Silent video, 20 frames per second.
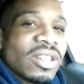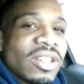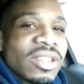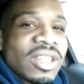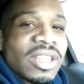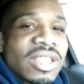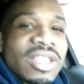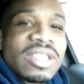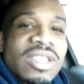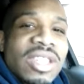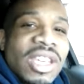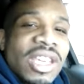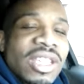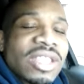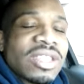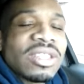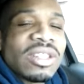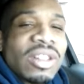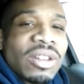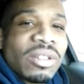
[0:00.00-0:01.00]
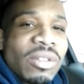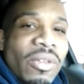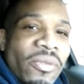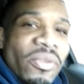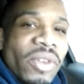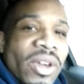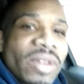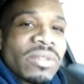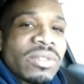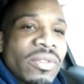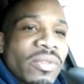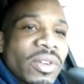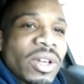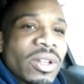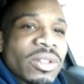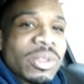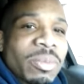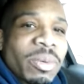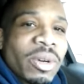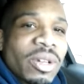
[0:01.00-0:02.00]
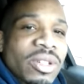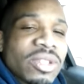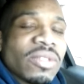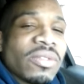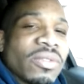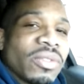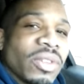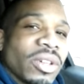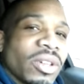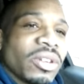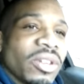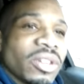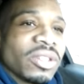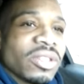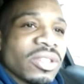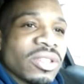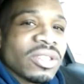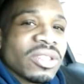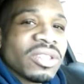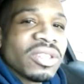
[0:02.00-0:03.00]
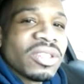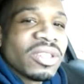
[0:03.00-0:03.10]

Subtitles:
that the testing of your faith develops perseverance.